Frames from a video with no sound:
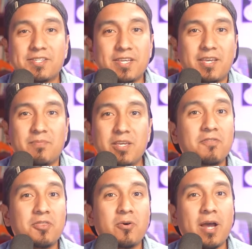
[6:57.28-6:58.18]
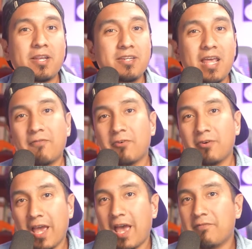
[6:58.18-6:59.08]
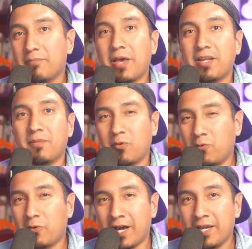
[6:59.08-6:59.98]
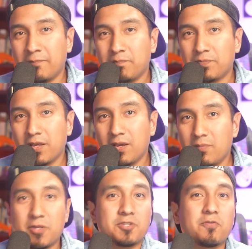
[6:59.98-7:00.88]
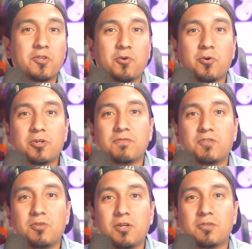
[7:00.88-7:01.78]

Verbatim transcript: to him, even though I never have met him. Why? Because over the course of 2